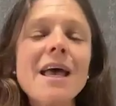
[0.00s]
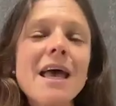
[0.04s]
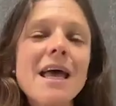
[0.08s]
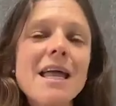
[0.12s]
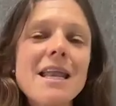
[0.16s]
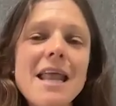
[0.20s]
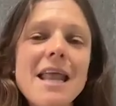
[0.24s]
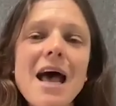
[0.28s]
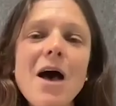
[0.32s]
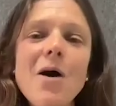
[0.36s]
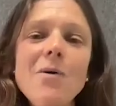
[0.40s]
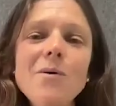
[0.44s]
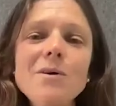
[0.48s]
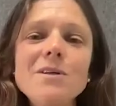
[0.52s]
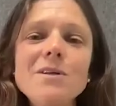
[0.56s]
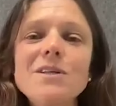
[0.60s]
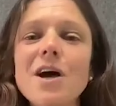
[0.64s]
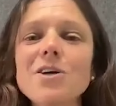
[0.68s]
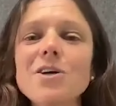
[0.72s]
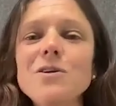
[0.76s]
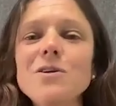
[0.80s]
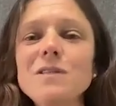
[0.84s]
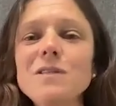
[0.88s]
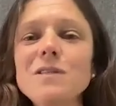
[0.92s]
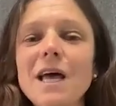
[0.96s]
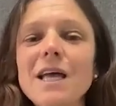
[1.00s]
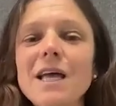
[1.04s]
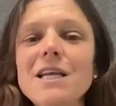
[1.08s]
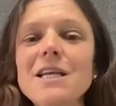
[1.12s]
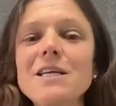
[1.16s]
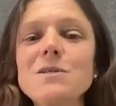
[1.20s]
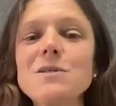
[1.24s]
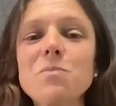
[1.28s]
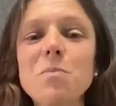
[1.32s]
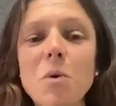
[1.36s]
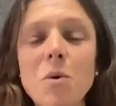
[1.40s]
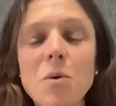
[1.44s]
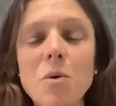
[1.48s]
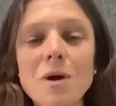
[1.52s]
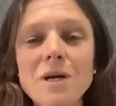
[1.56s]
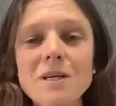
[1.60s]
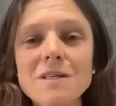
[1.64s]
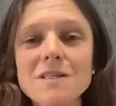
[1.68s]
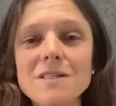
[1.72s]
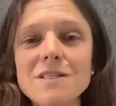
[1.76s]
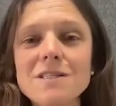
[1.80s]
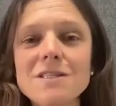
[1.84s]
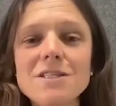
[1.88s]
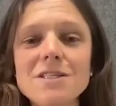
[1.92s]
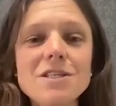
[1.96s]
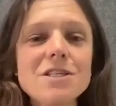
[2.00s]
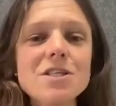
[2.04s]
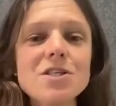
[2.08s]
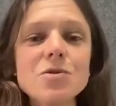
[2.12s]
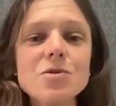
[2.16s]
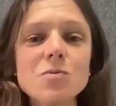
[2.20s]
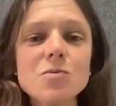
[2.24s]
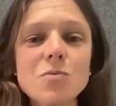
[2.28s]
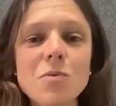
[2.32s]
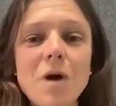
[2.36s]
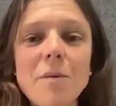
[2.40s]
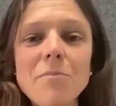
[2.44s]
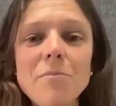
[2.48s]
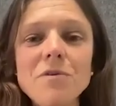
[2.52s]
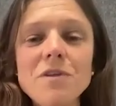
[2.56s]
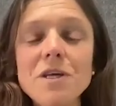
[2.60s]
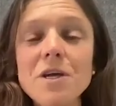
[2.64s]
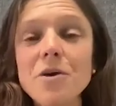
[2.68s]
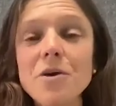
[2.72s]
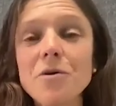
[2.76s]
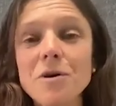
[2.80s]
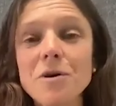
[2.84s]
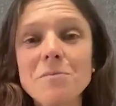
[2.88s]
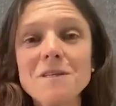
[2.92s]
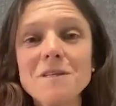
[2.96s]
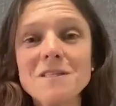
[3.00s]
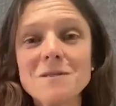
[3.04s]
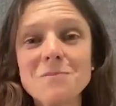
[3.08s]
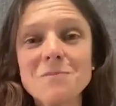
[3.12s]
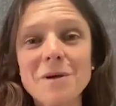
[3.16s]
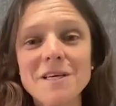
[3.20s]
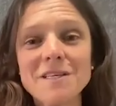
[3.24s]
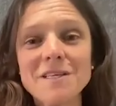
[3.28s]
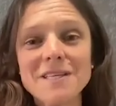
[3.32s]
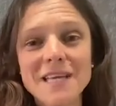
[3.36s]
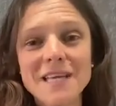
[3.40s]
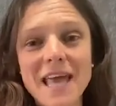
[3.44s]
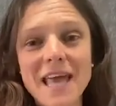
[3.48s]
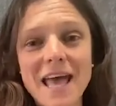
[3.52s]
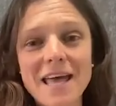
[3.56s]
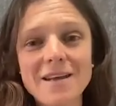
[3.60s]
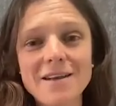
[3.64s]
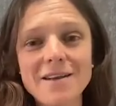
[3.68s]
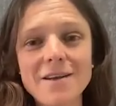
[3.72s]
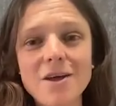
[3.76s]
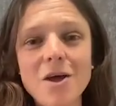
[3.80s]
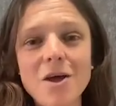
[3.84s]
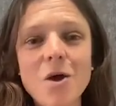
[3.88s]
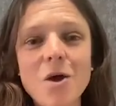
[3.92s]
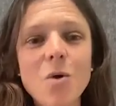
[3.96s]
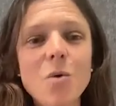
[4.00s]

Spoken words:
And now DocuSign is poised to disrupt the agreement space again